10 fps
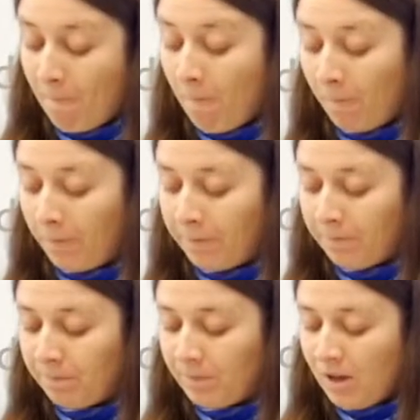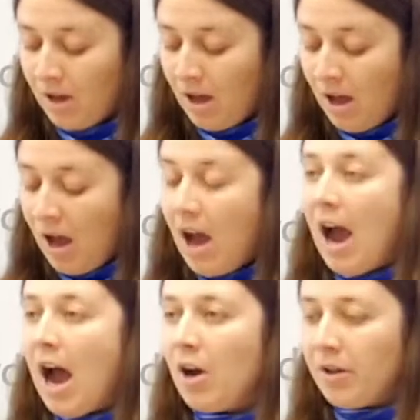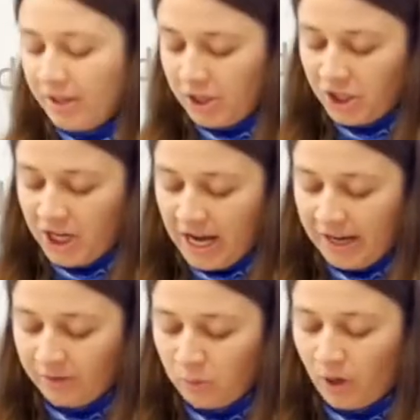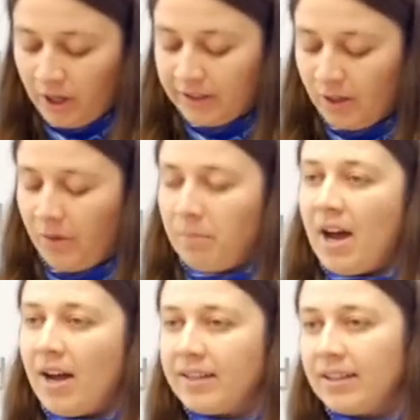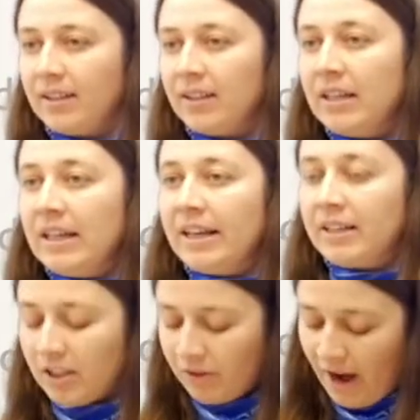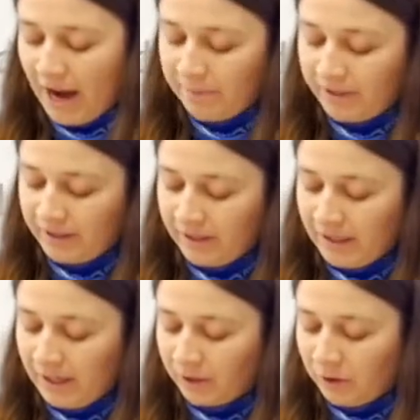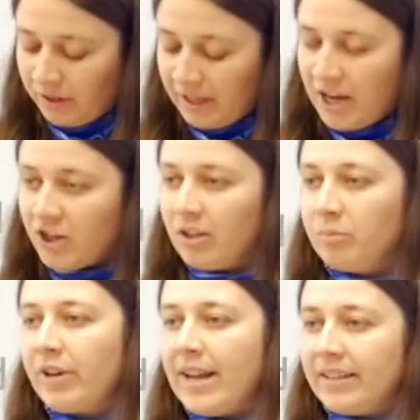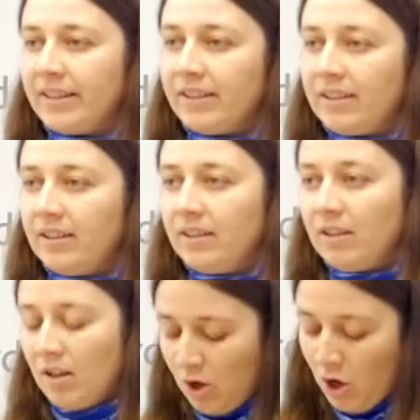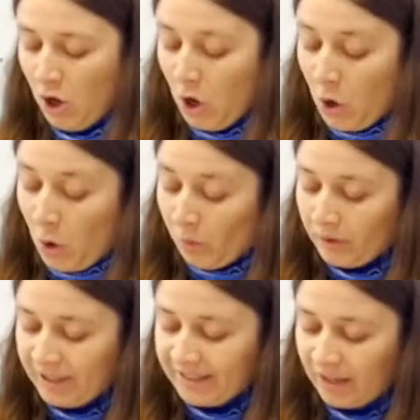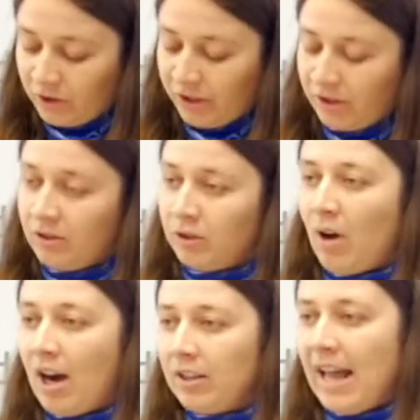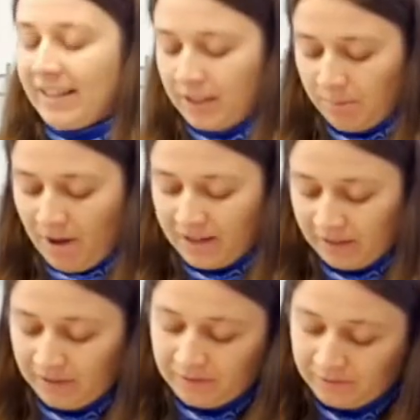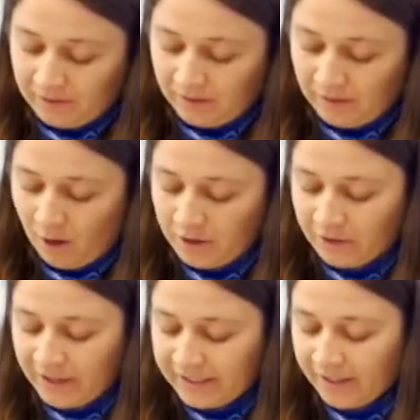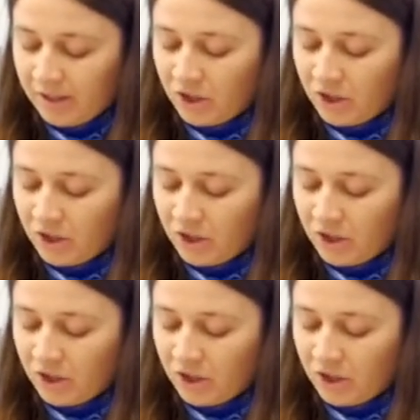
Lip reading: or how the shared worlds of the past inscribed into the national present, will be central to our last panel on narrating the